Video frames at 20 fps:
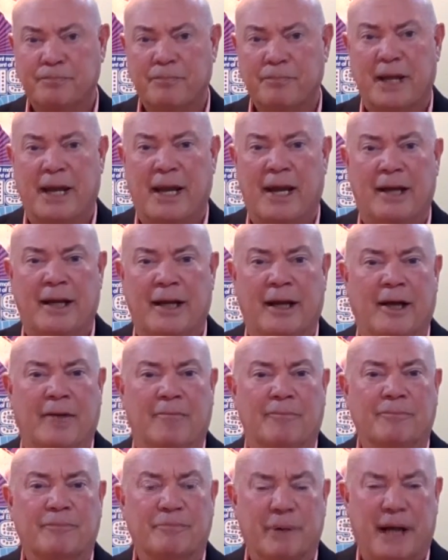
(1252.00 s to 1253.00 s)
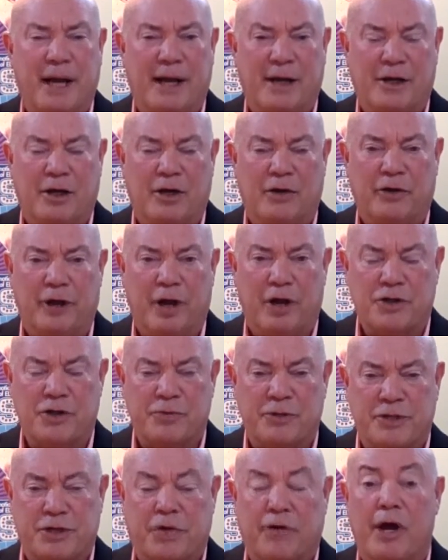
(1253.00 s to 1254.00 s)
and uh, but I called the auction.
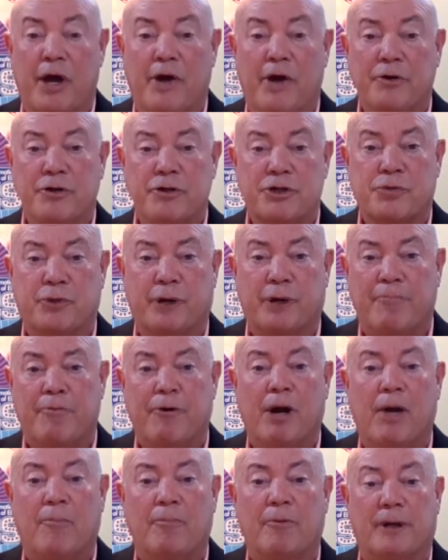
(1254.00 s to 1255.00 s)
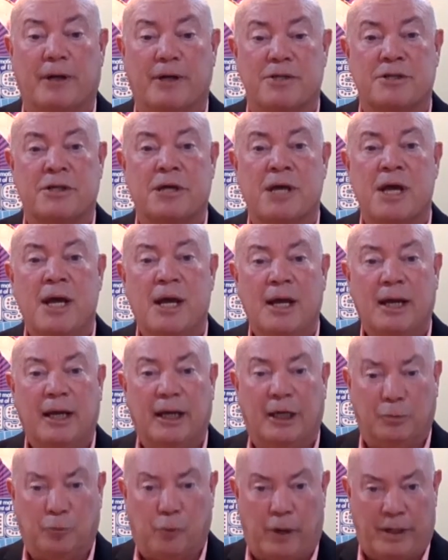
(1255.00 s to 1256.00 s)
We sold 120 properties
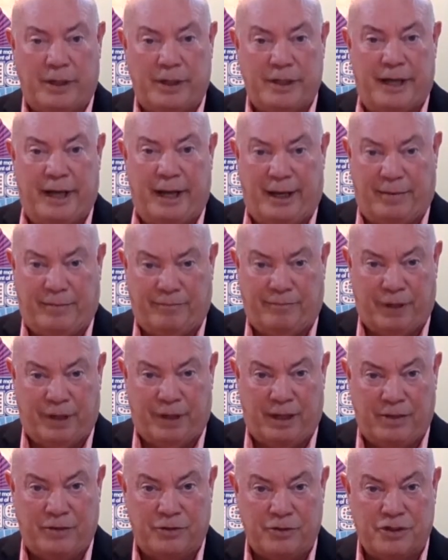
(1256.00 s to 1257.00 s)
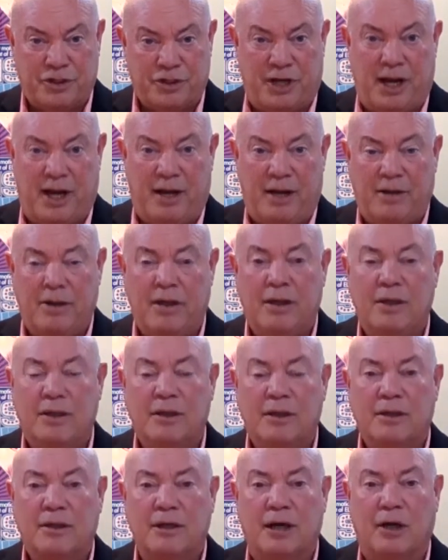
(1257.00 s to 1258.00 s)
in one day in Duchesne,
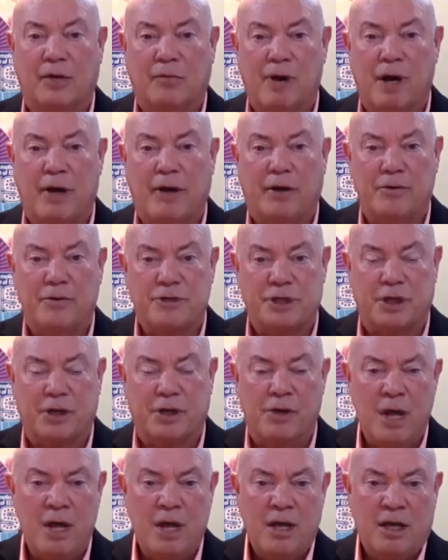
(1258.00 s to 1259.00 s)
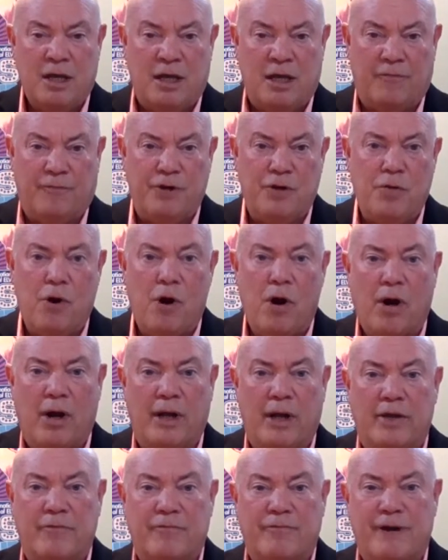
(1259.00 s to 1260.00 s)
Colorado. So if you are
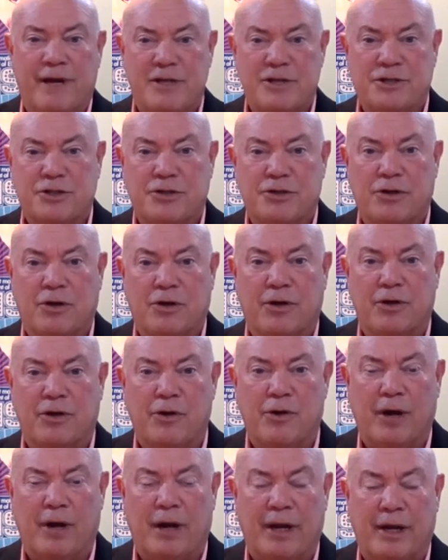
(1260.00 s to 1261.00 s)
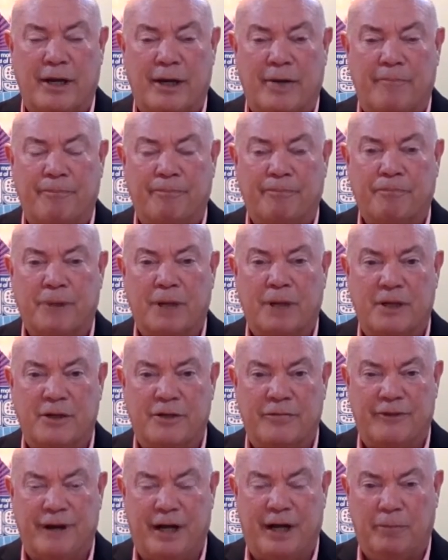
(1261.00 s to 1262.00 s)
an investor or you're a, um, a
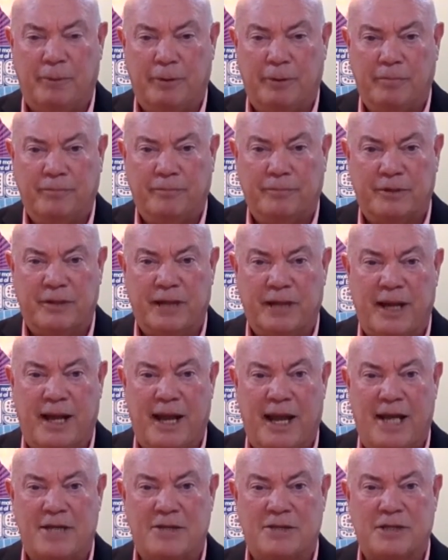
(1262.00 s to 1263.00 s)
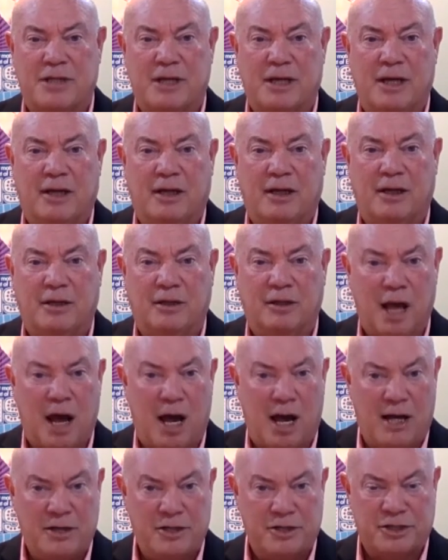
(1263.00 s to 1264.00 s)
developer that has uh,
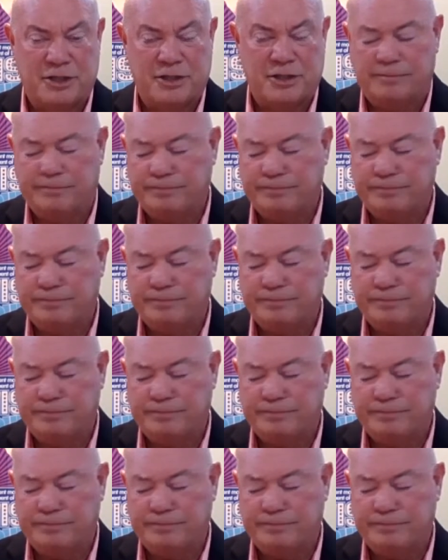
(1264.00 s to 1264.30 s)
lots,